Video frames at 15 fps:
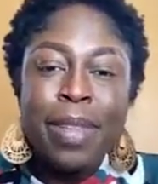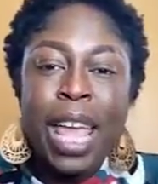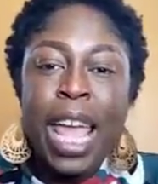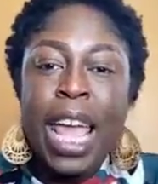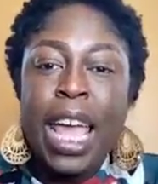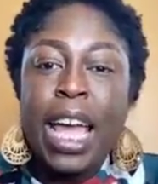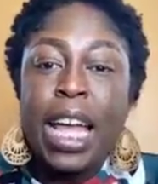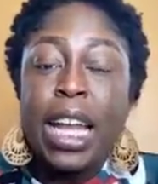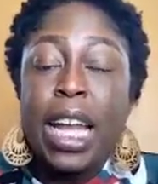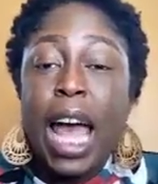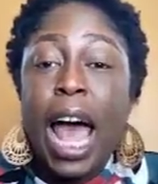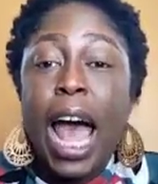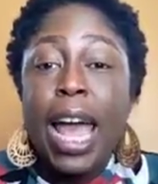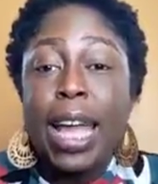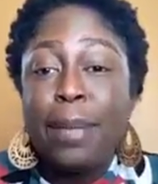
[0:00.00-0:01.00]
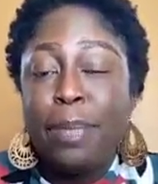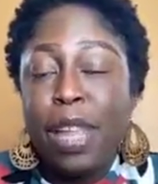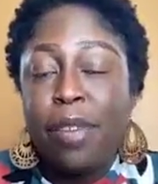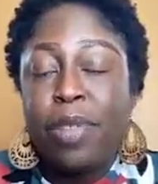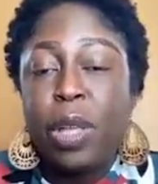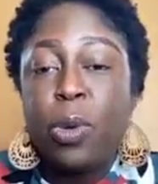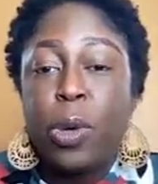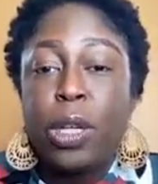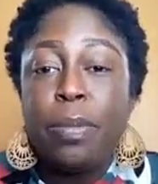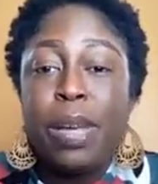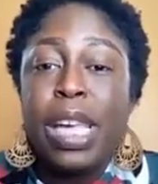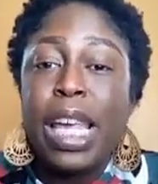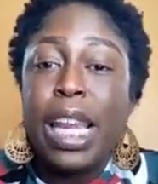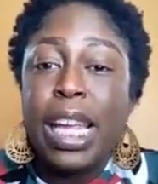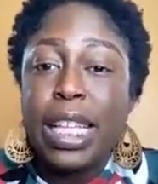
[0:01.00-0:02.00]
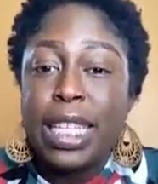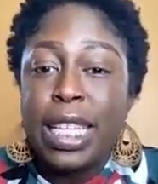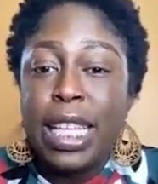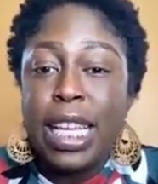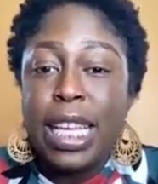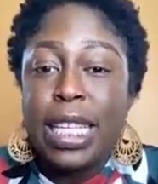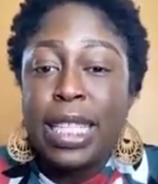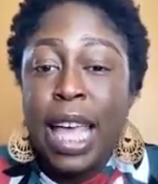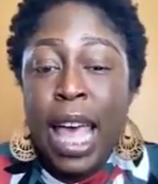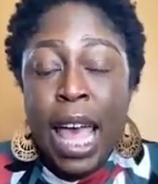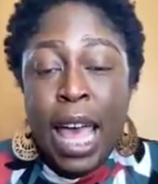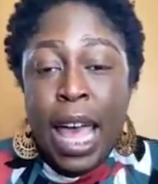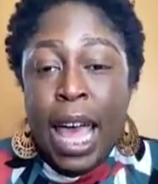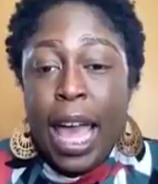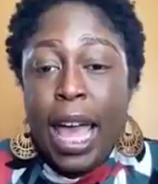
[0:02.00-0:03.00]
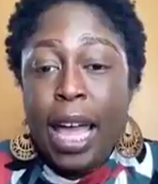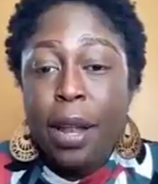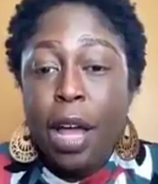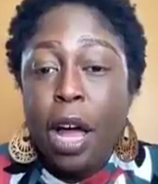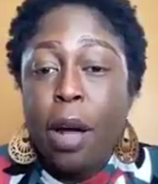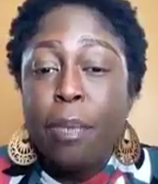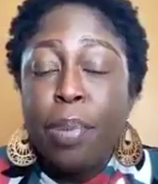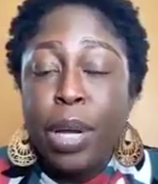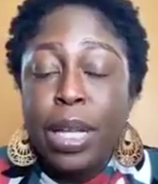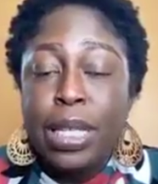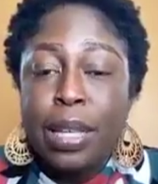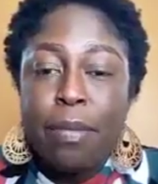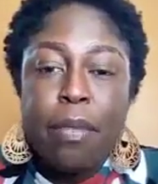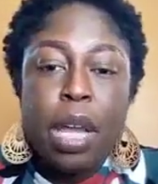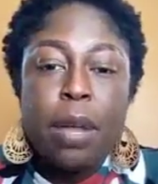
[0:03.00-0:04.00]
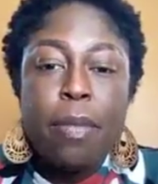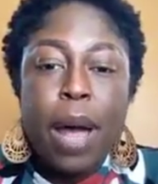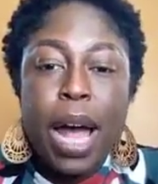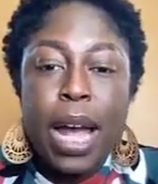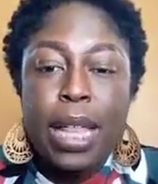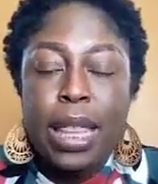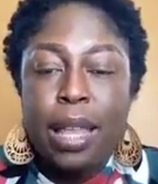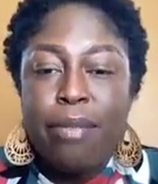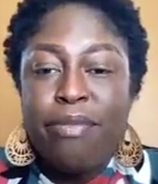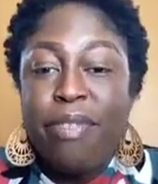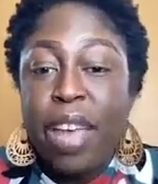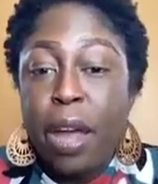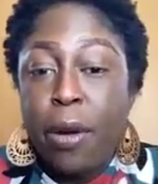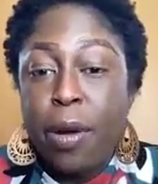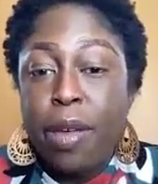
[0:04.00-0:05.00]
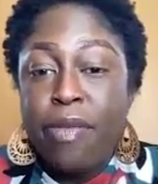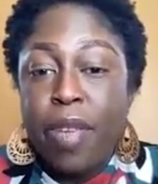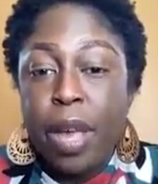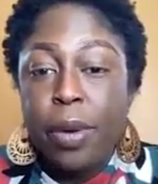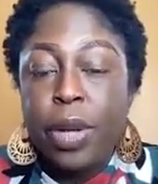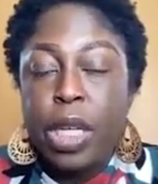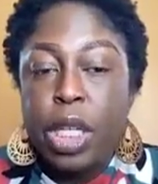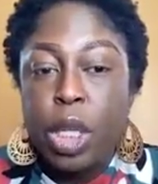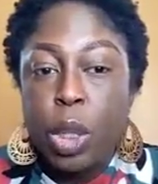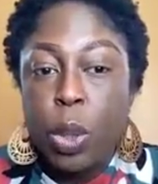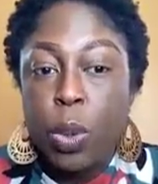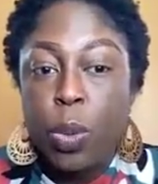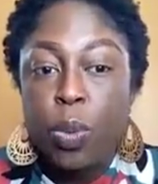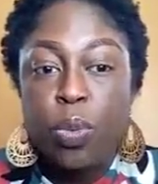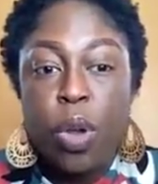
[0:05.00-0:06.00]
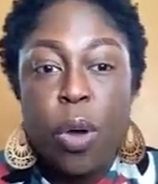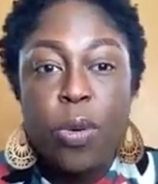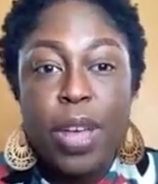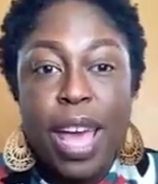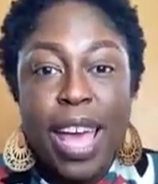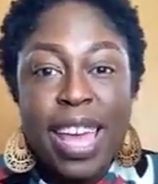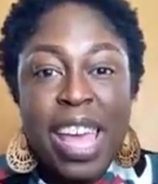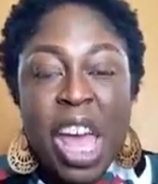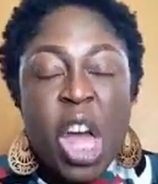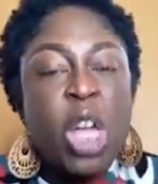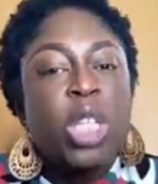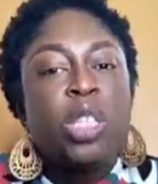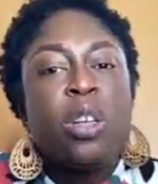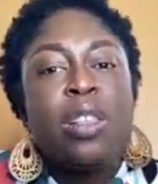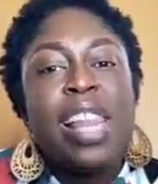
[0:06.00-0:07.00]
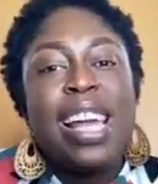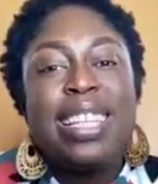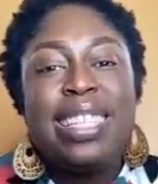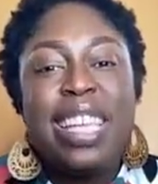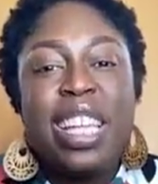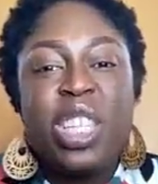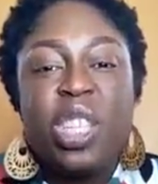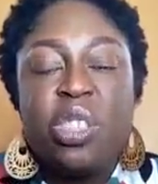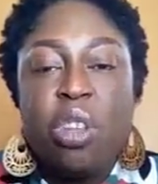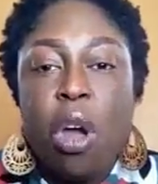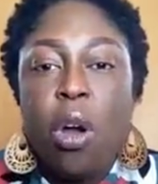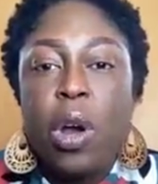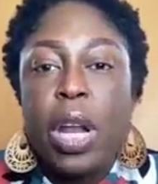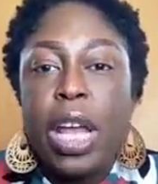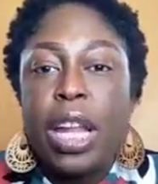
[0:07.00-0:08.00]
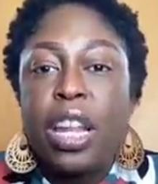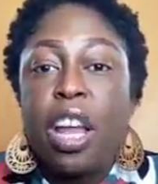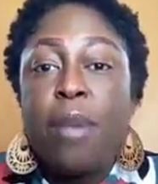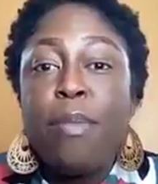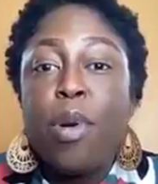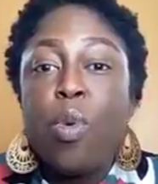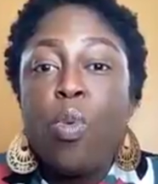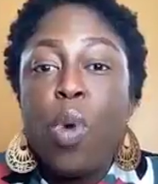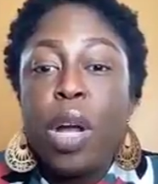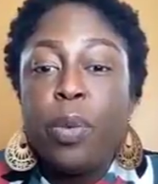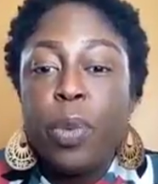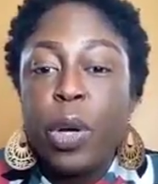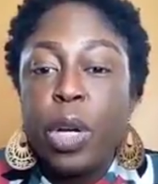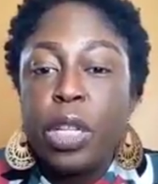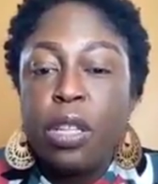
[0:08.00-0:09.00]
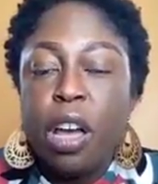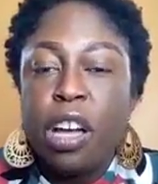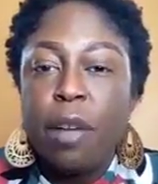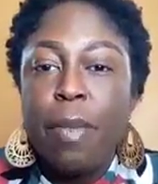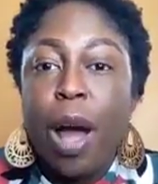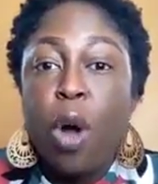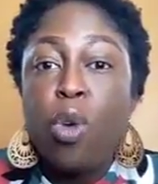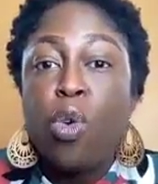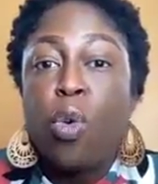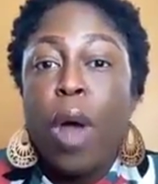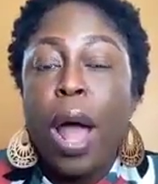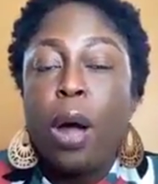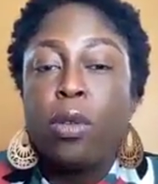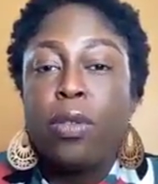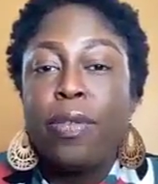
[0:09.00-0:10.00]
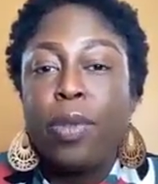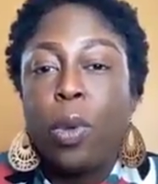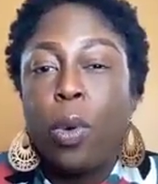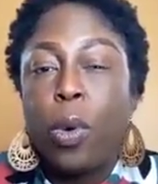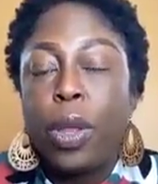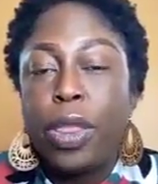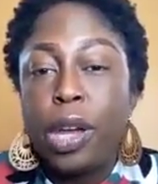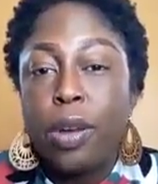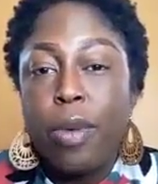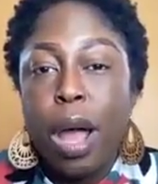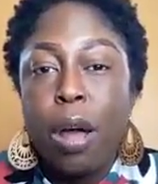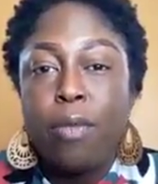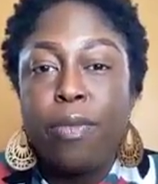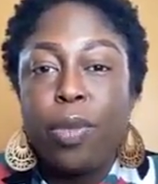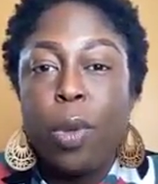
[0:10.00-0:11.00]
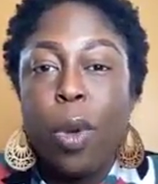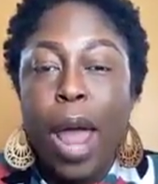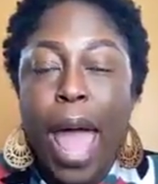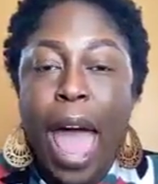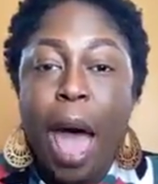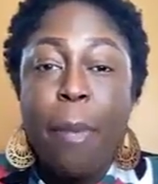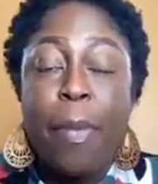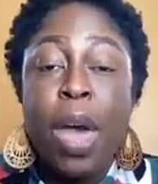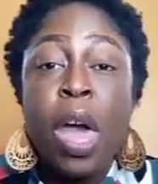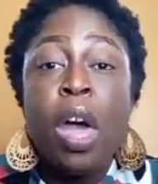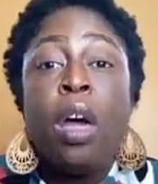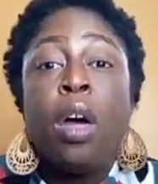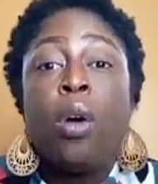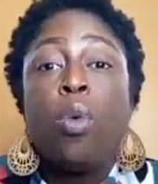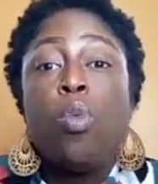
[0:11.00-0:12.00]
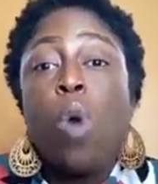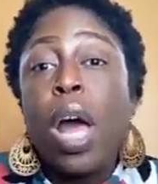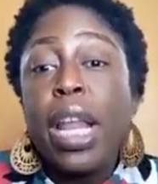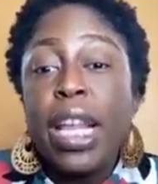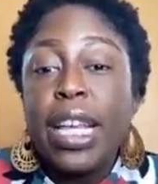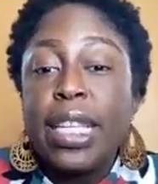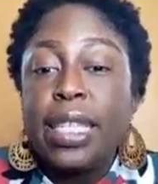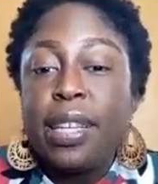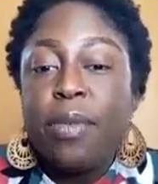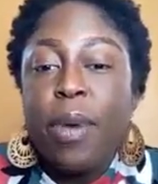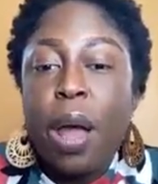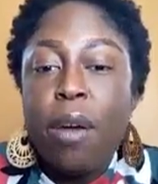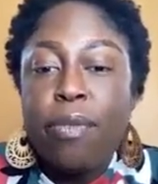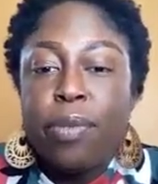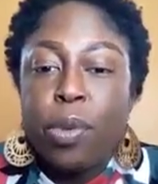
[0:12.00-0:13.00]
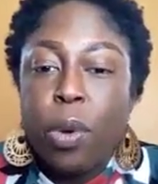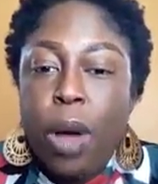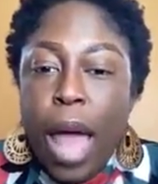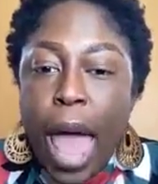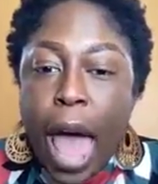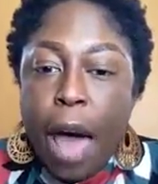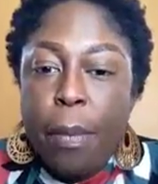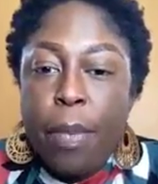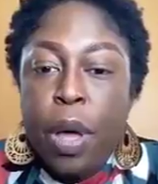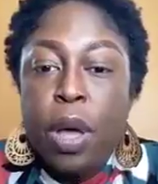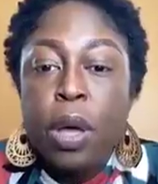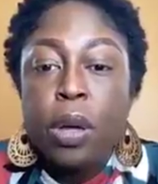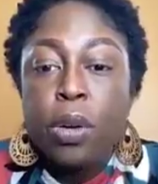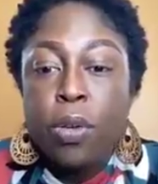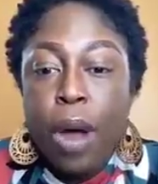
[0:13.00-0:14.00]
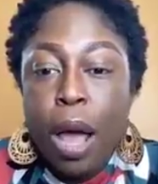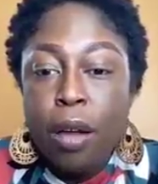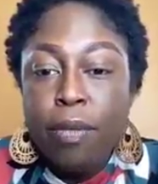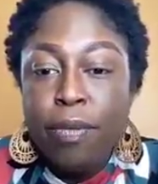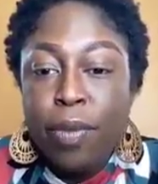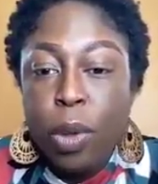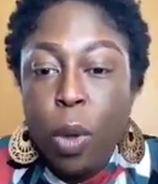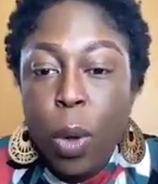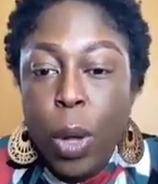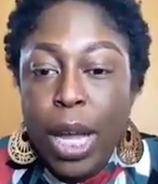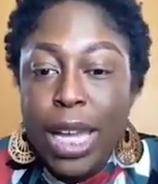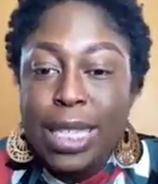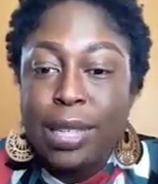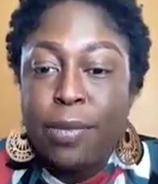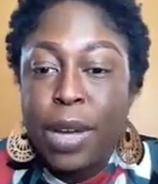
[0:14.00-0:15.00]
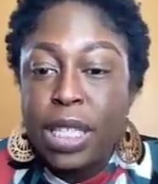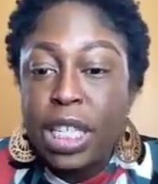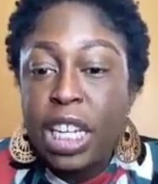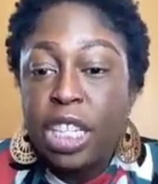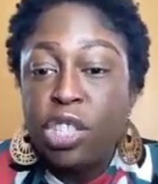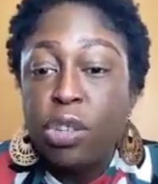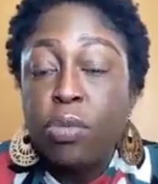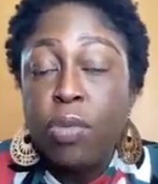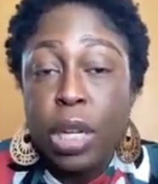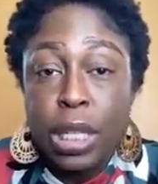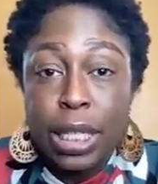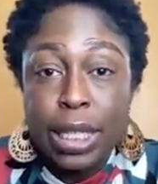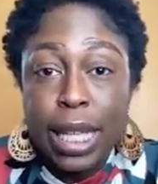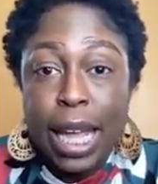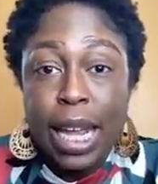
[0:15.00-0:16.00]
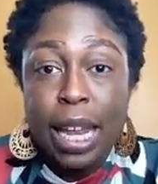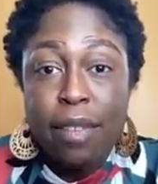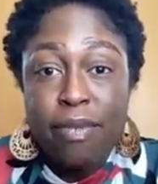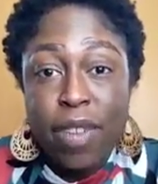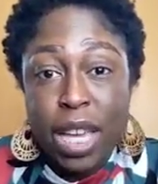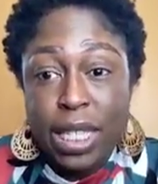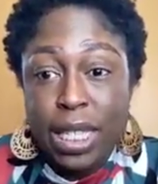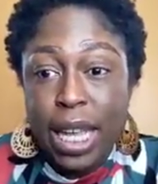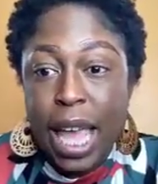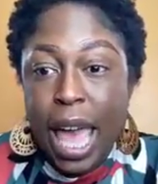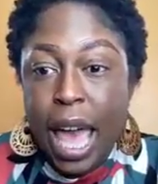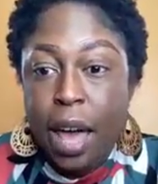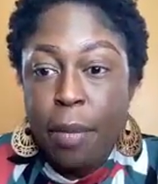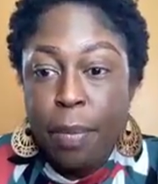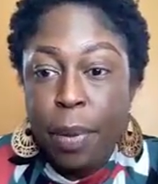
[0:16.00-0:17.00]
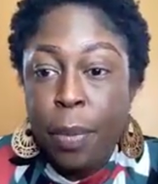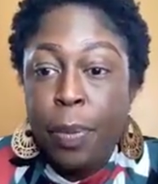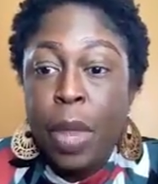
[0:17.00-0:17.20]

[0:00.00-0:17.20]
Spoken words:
And I am definitely going to be getting into these and putting some money behind them very, very soon. Okay, so let's get started. Number one, we're going to talk about Ground Floor, the Ground Floor app. What is the Ground Floor app? Ground Floor is a residential real estate investing app.